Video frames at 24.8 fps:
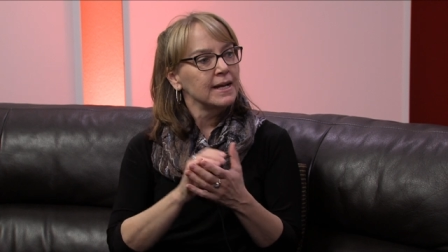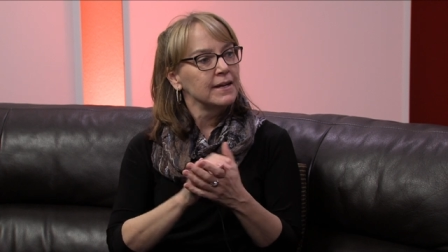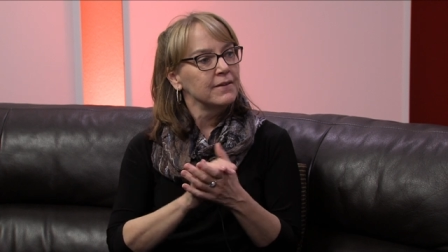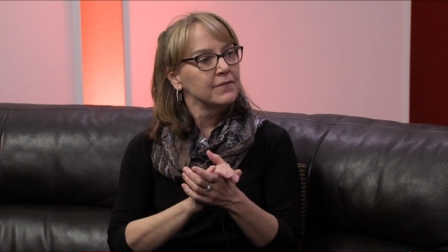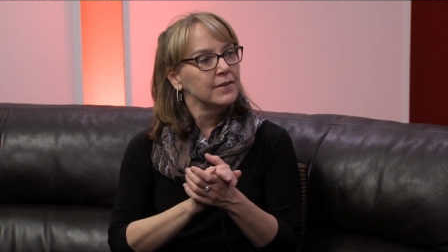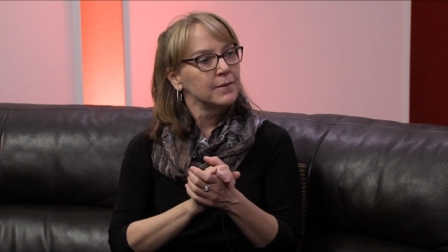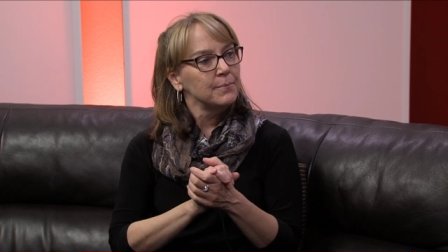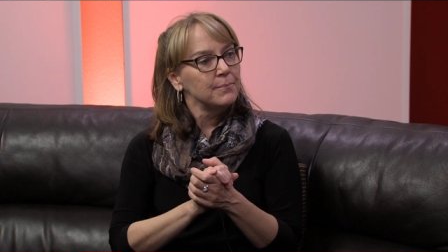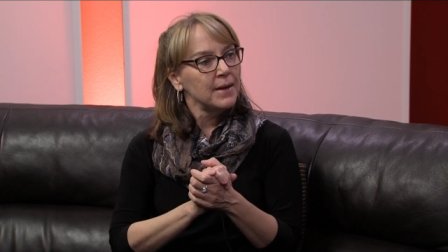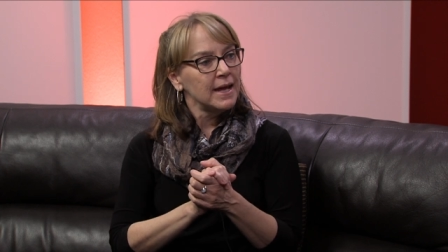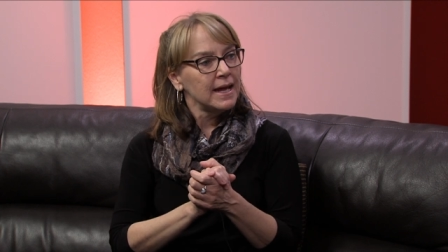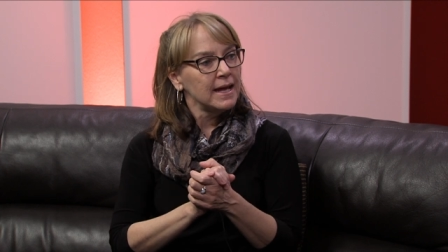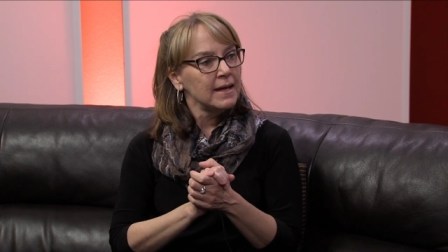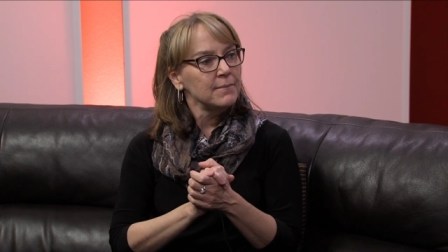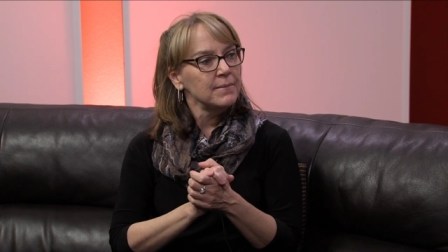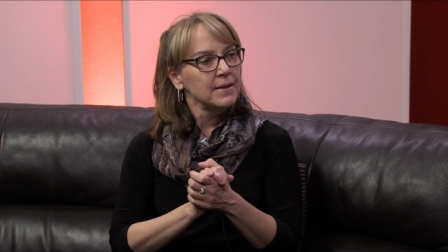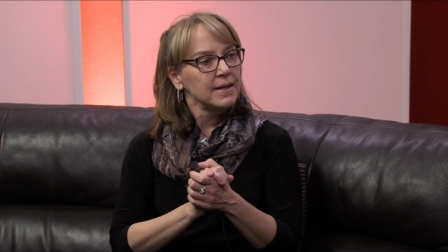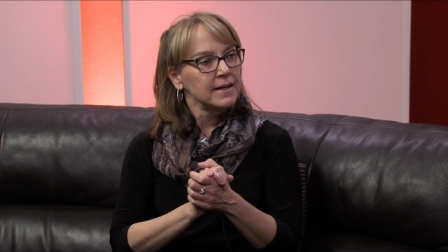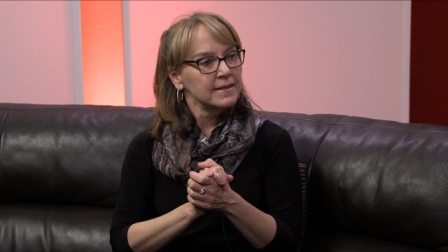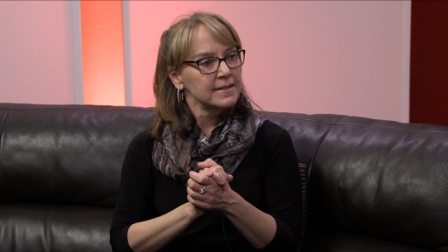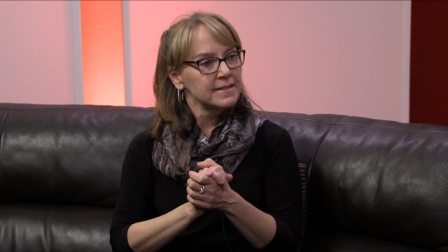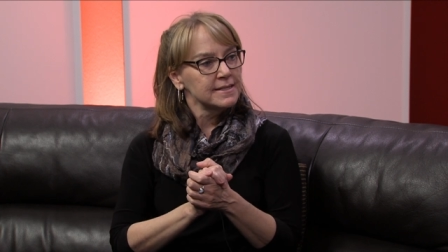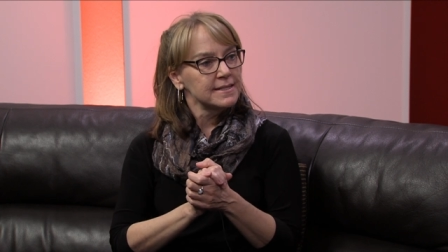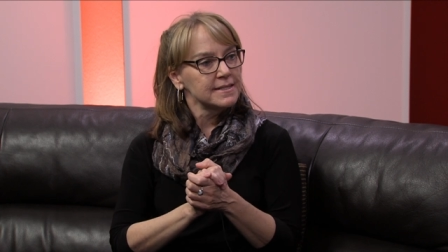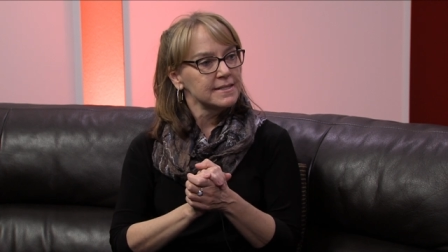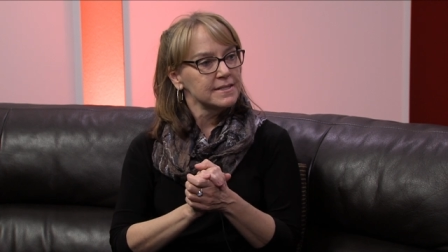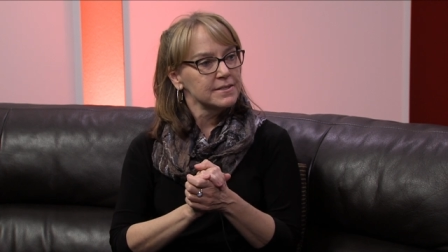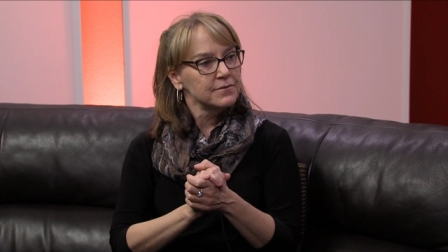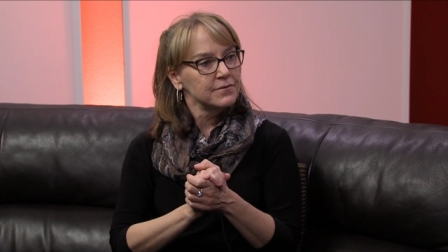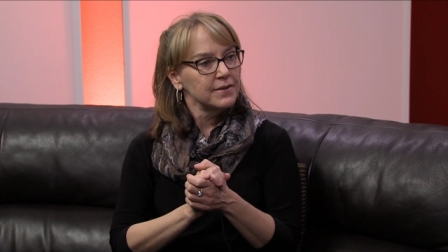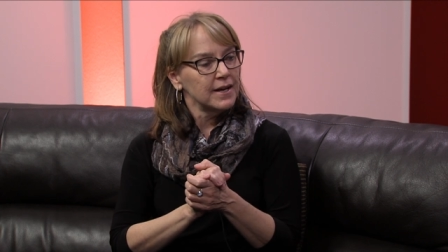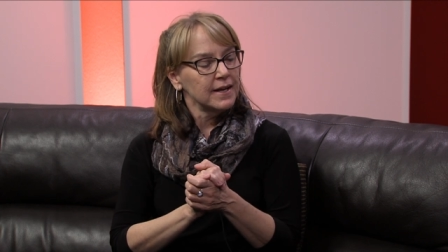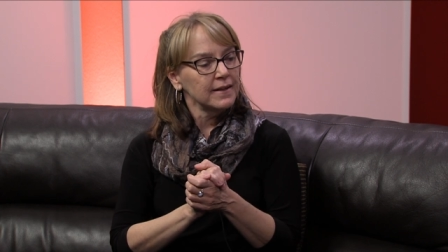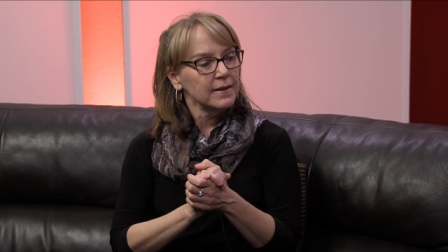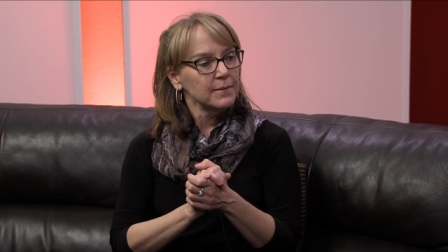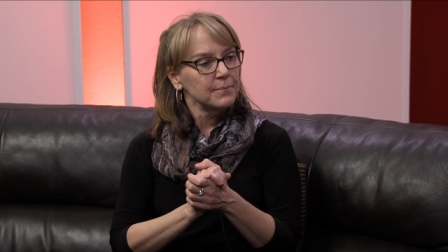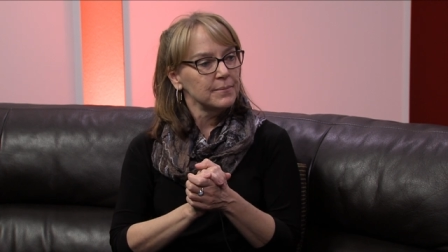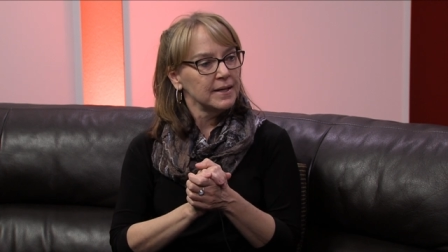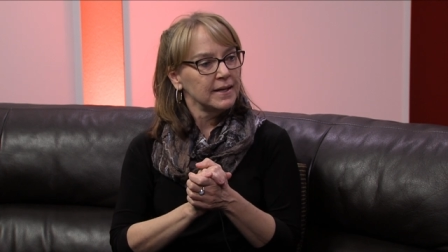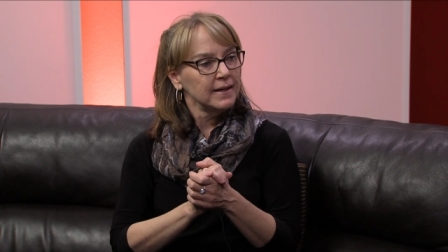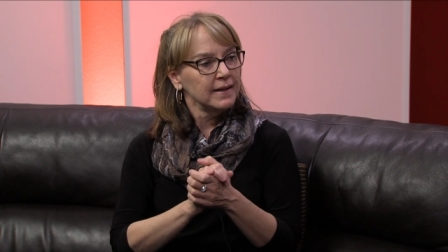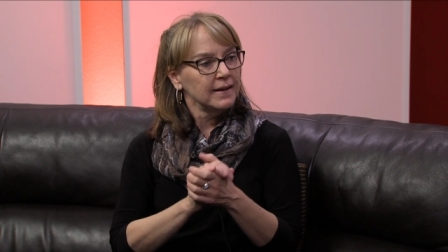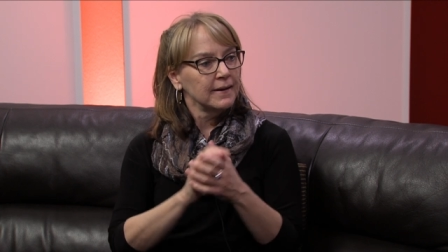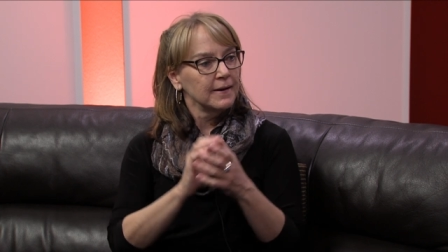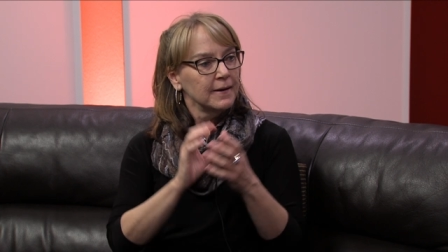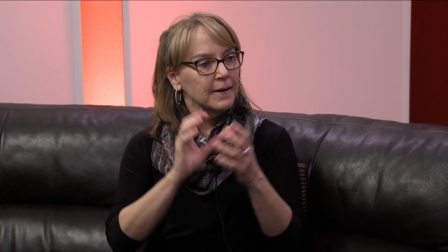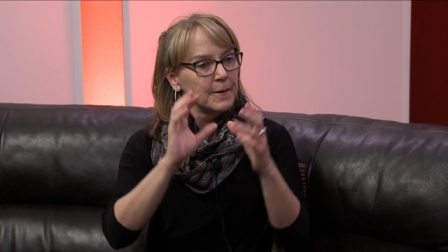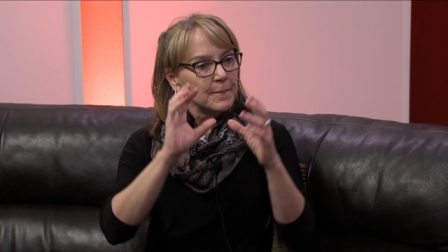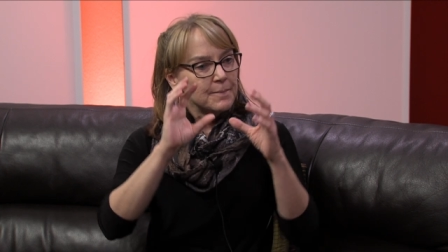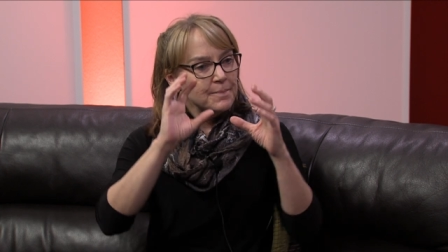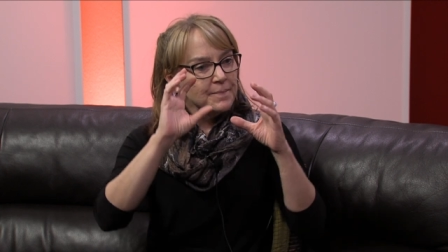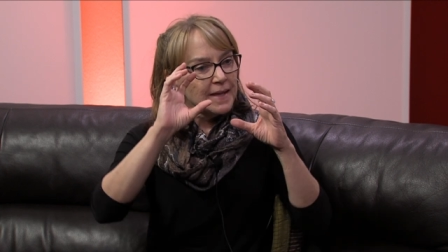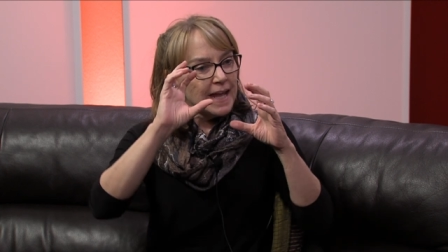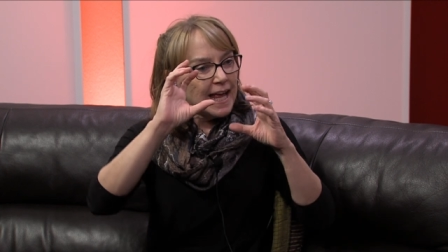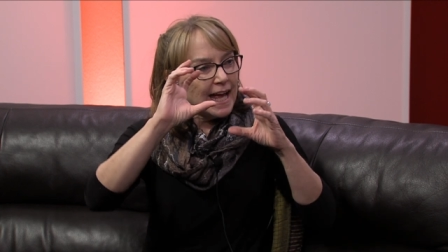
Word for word: of the baby as it's developing, I see.